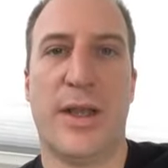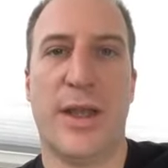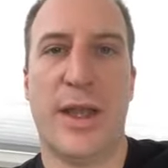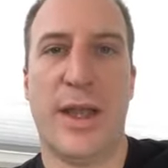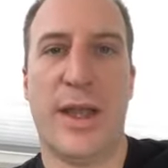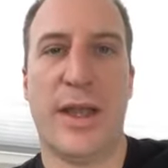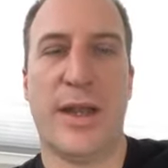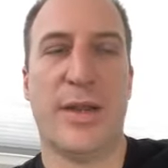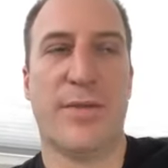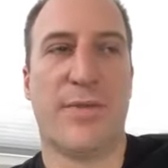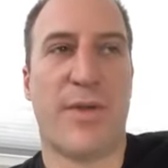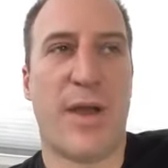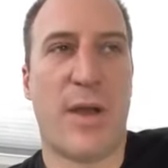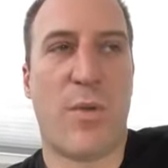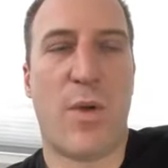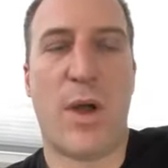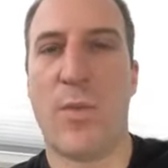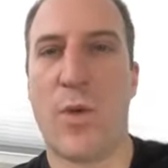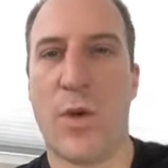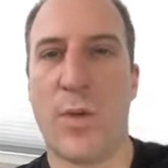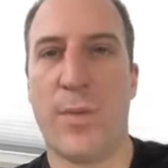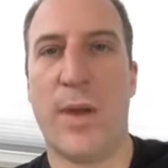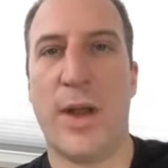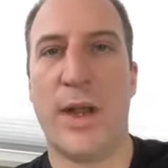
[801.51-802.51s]
And if I
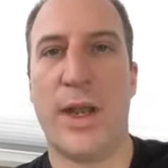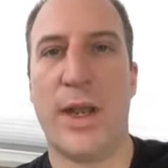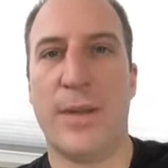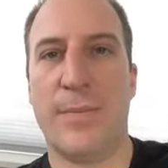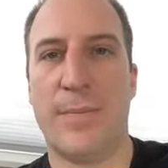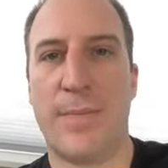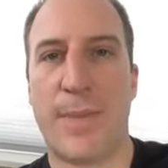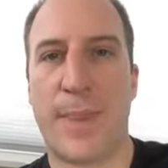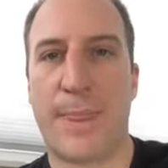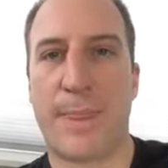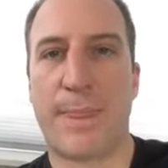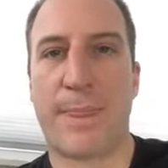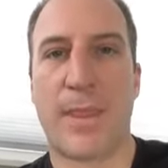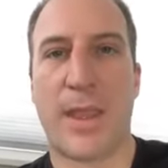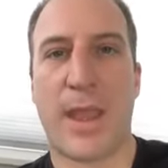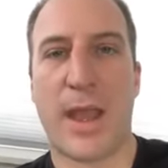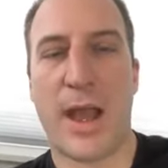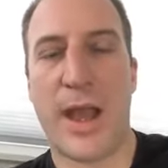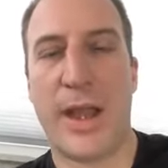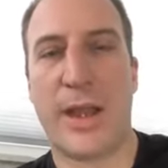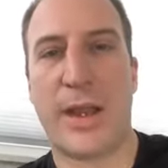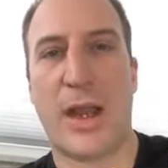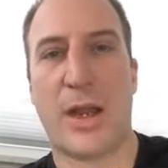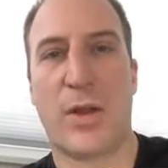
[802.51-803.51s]
want more money,
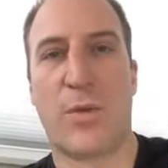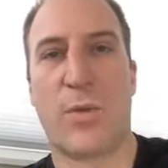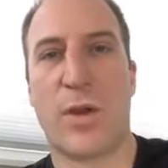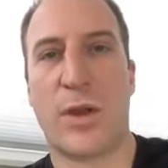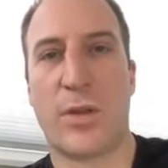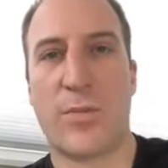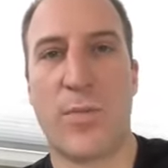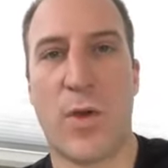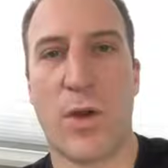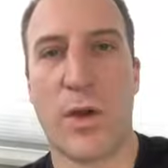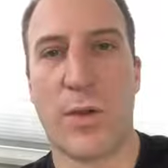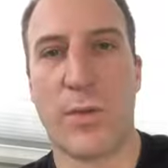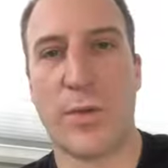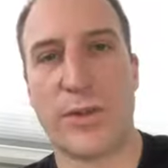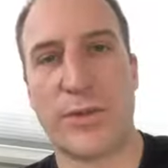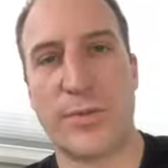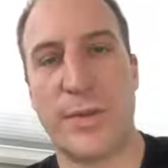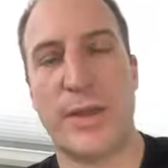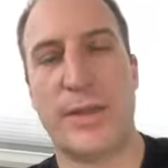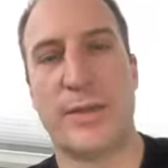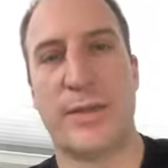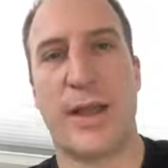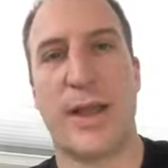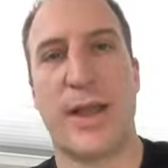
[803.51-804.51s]
I got to work more, which
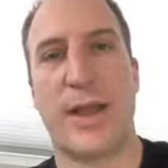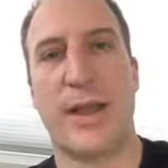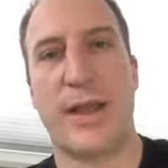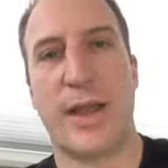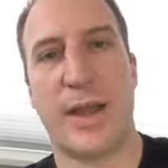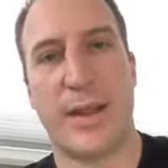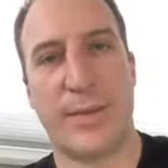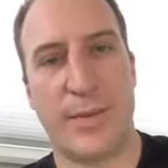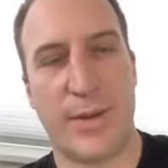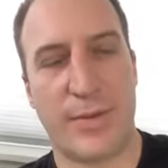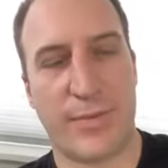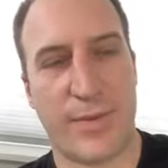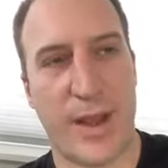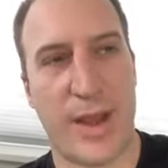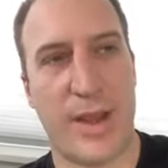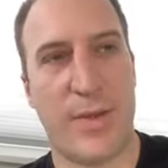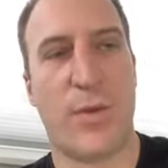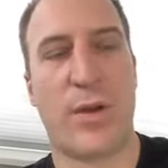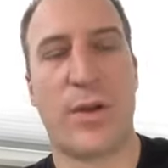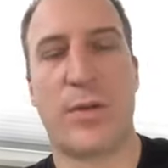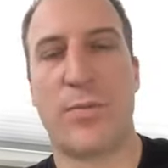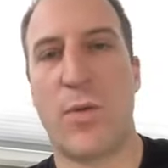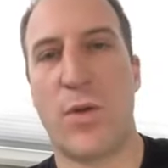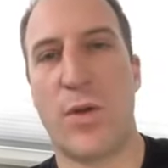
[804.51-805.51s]
means I if I
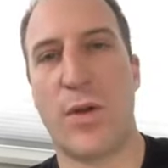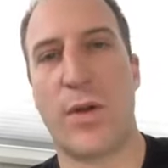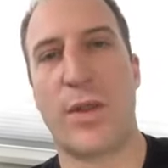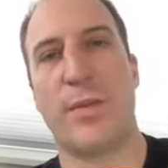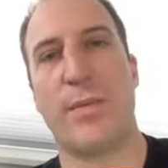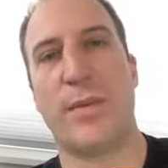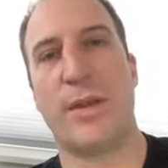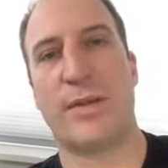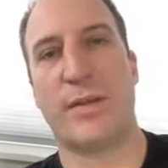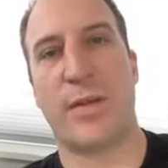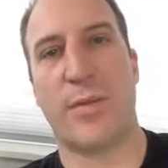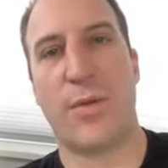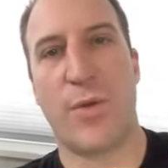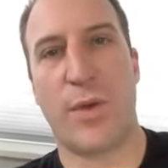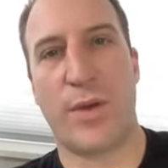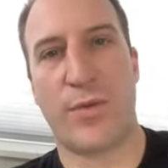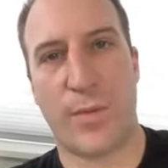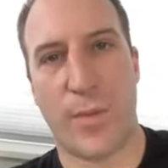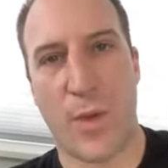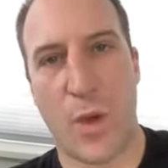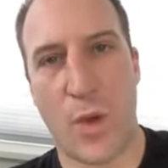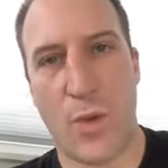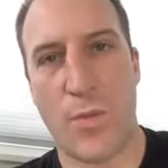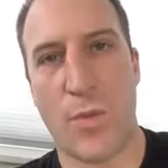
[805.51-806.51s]
work more, that means I'm away
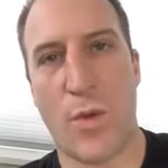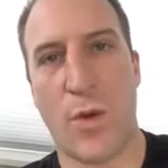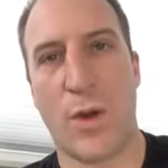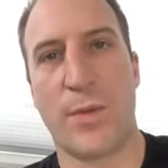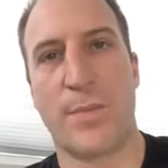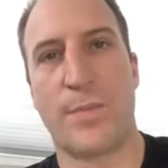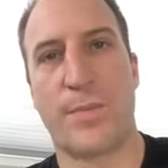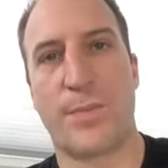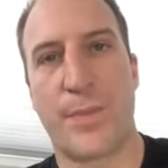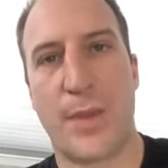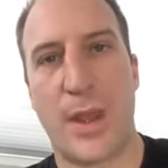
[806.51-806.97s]
from home more.